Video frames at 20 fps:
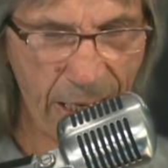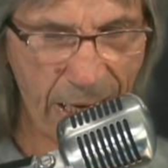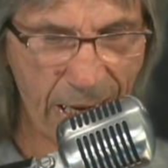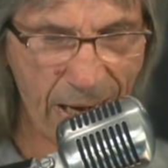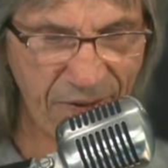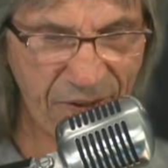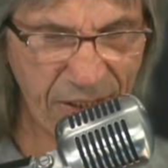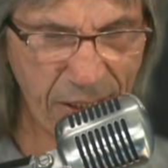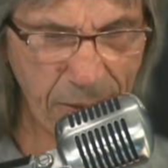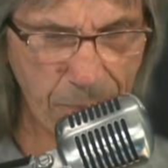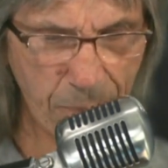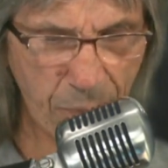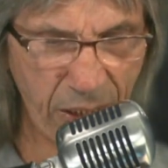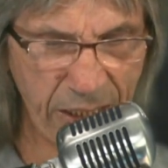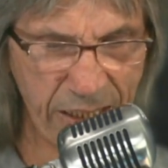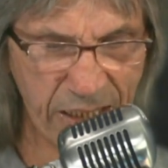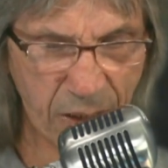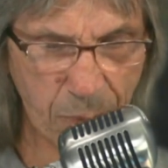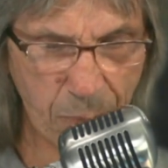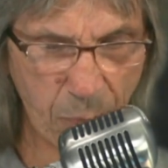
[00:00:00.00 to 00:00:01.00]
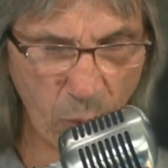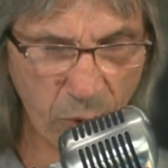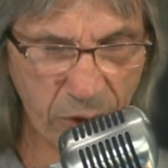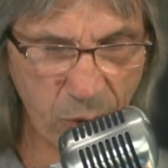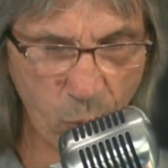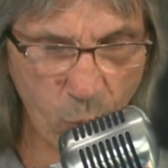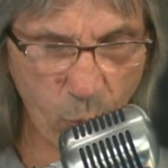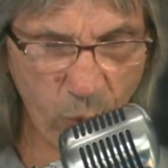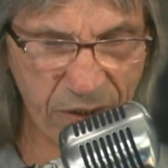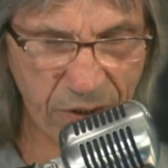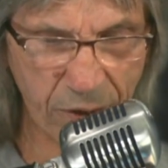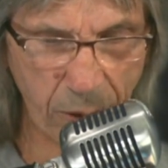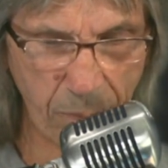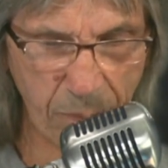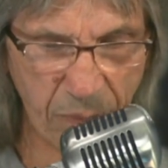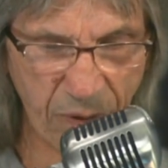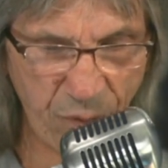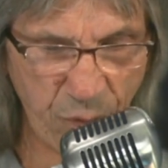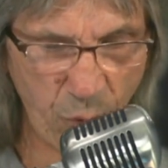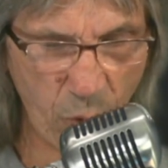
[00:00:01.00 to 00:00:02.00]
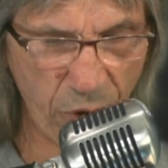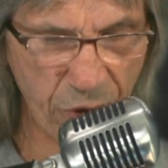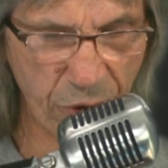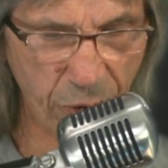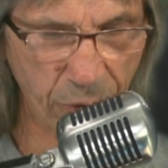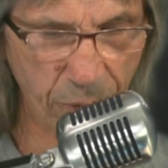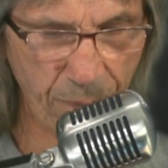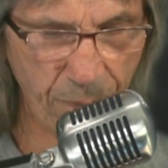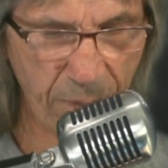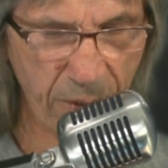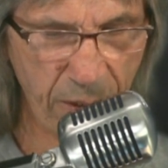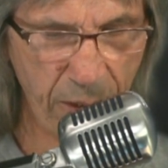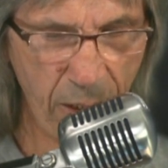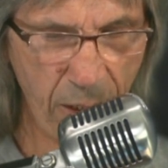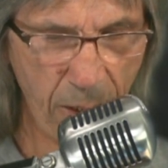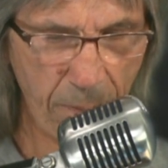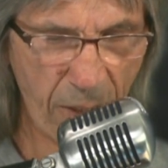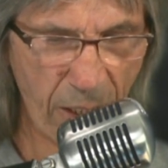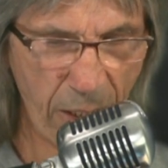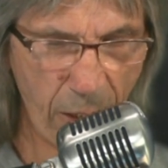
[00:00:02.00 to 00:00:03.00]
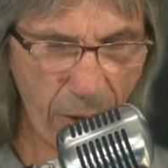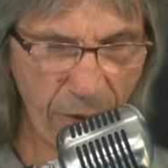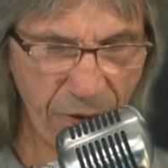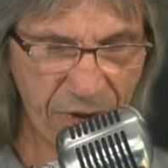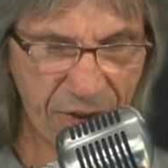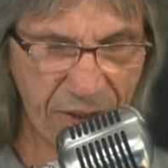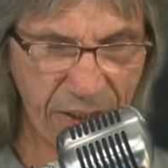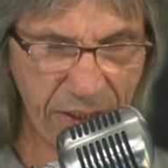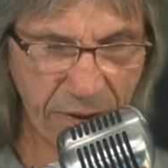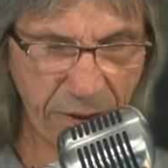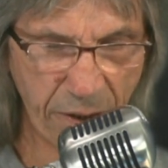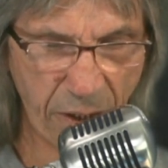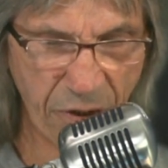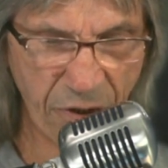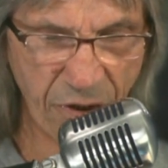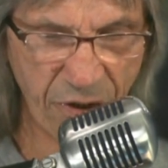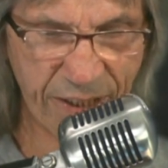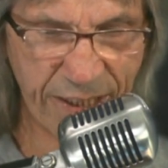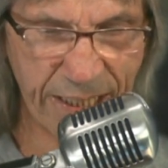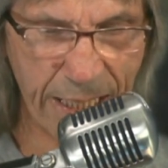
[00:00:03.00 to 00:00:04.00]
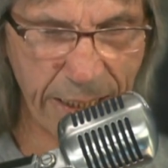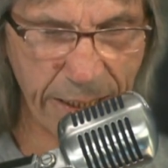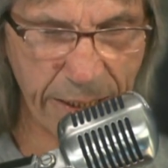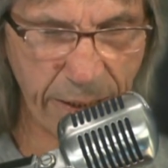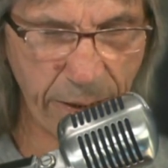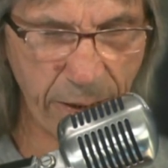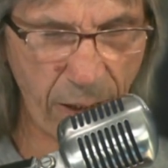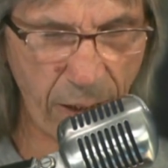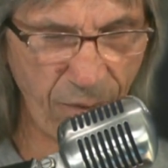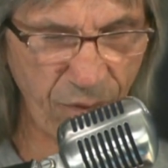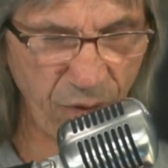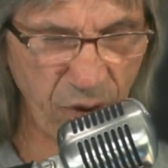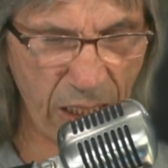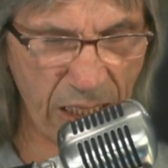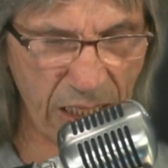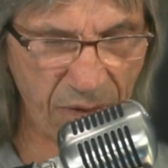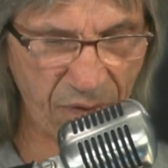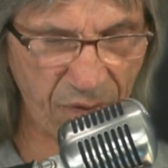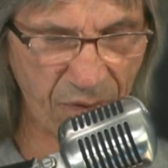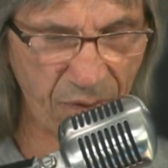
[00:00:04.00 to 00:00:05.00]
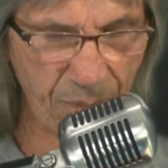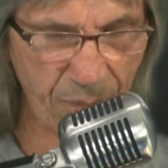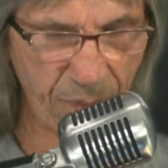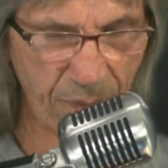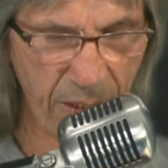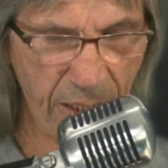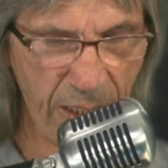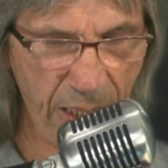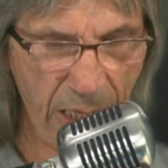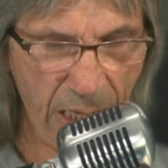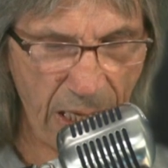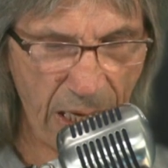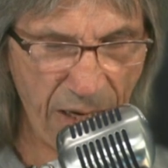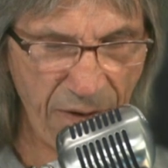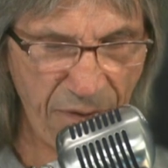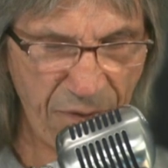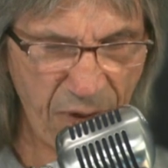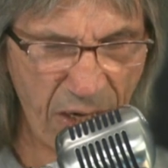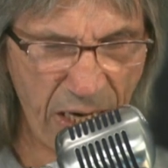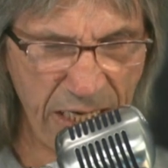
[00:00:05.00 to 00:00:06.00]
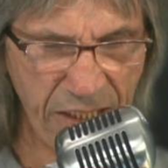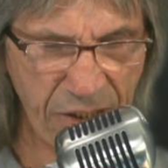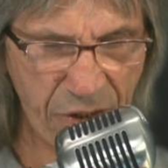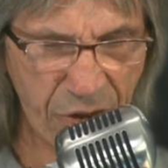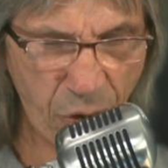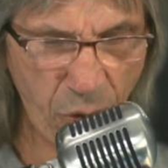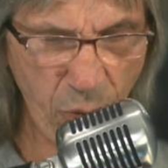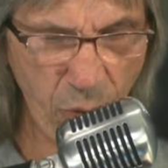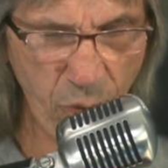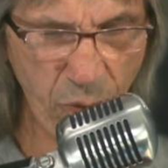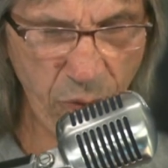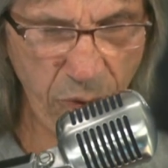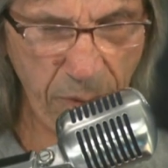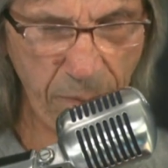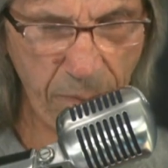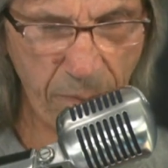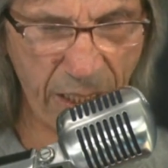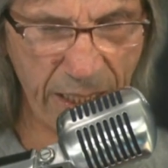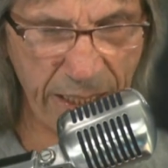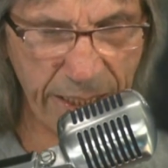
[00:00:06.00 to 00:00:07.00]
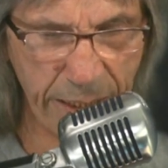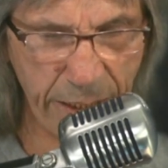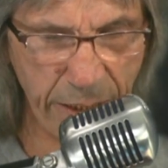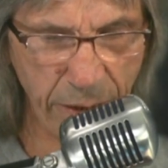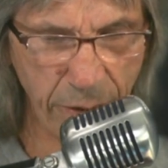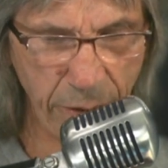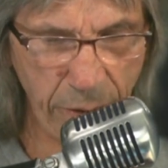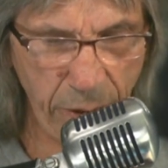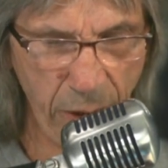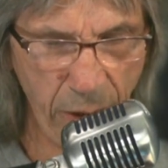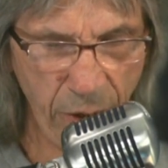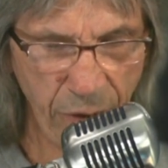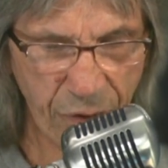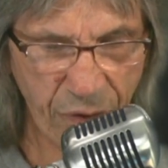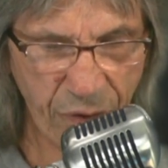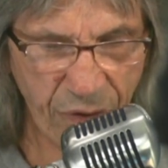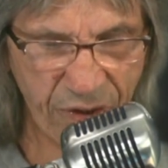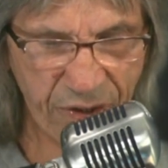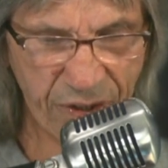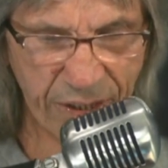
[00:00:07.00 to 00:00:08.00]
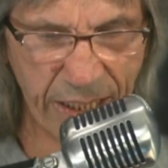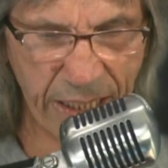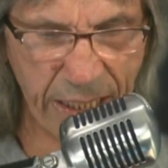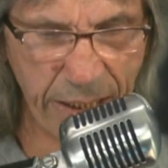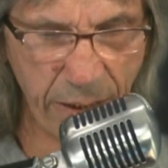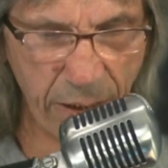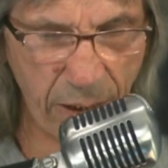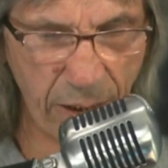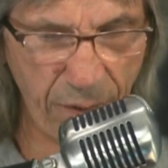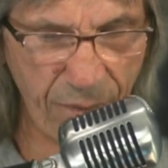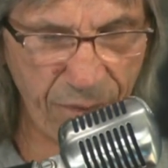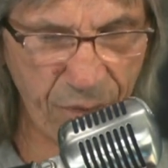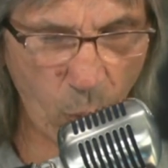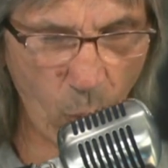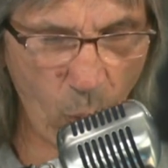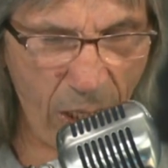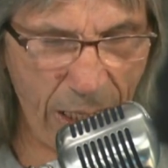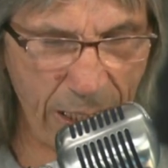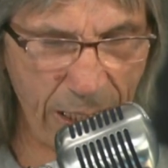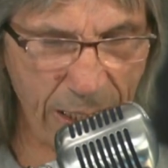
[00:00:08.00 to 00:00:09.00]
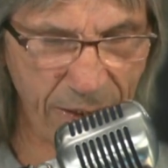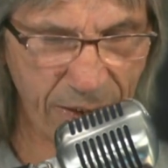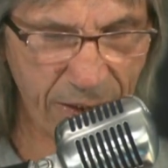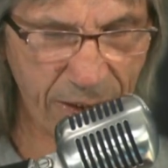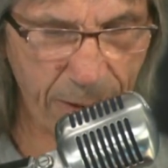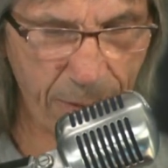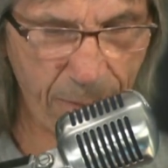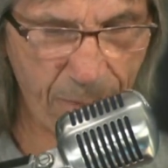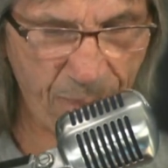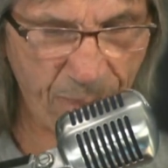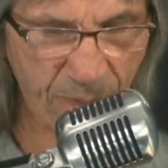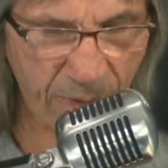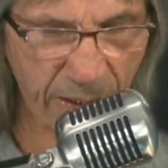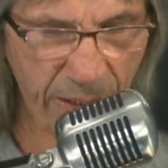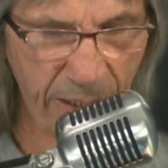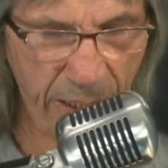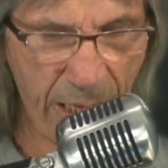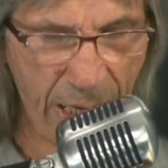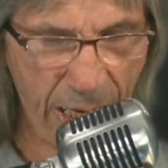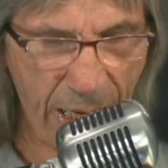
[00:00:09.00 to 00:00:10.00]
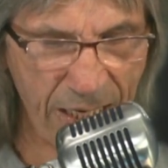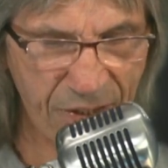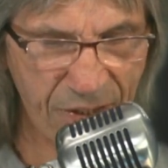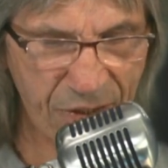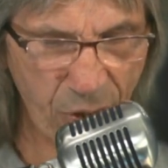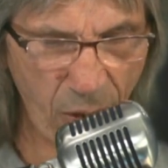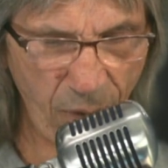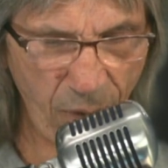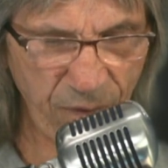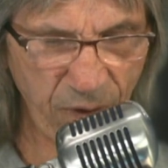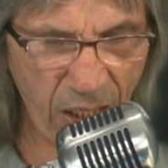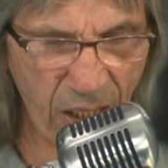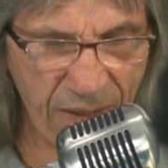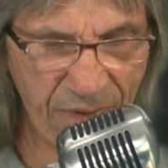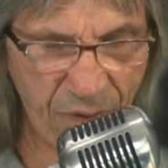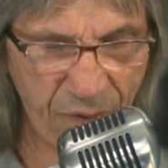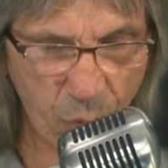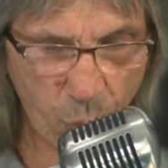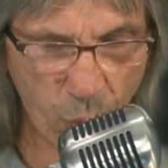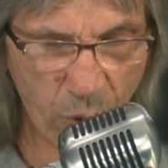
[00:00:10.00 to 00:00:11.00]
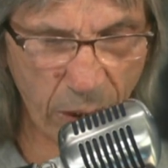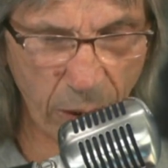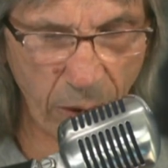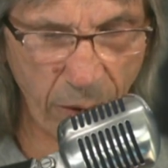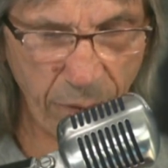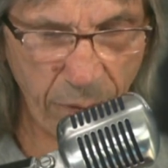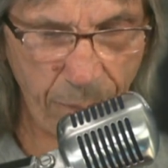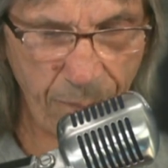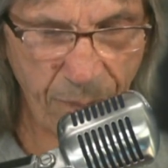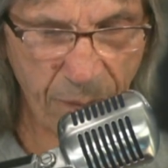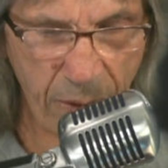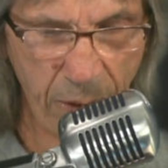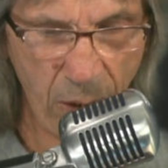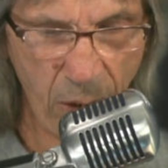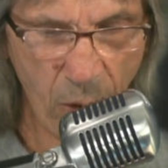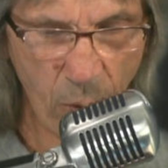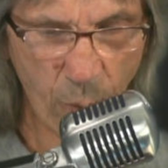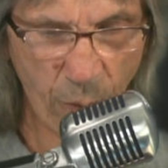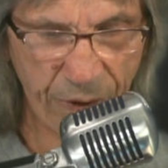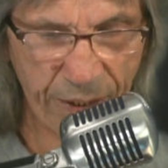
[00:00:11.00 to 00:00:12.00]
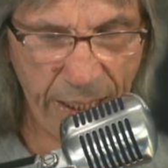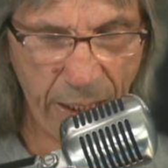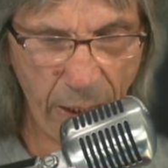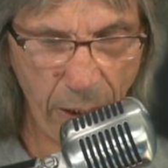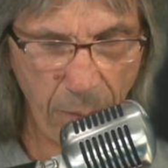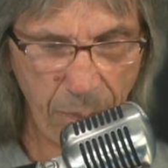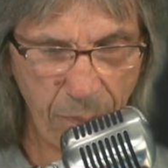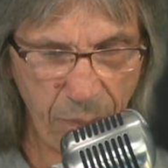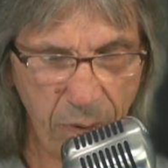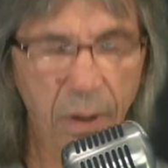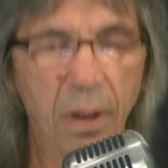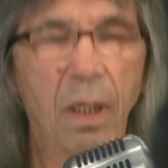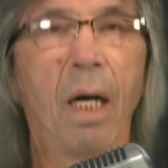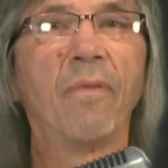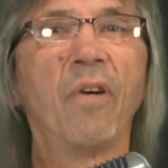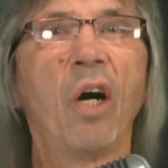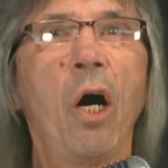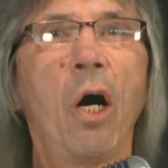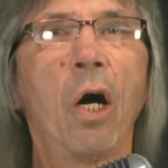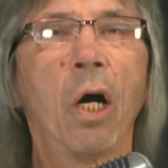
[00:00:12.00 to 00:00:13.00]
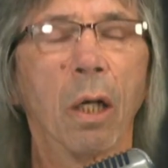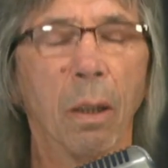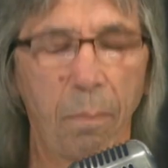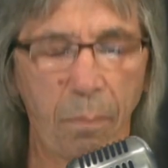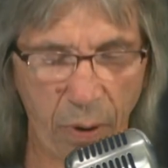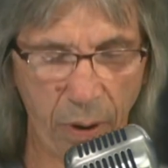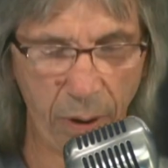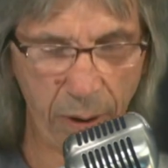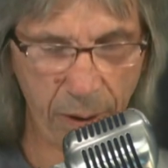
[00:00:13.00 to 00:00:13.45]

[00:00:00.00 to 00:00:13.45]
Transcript: I set plain-spoken wisdom before you. My heart sees an understanding of life. I fine-tuned my ear to the saying of the wise. I solve life's riddle with the help of a harp.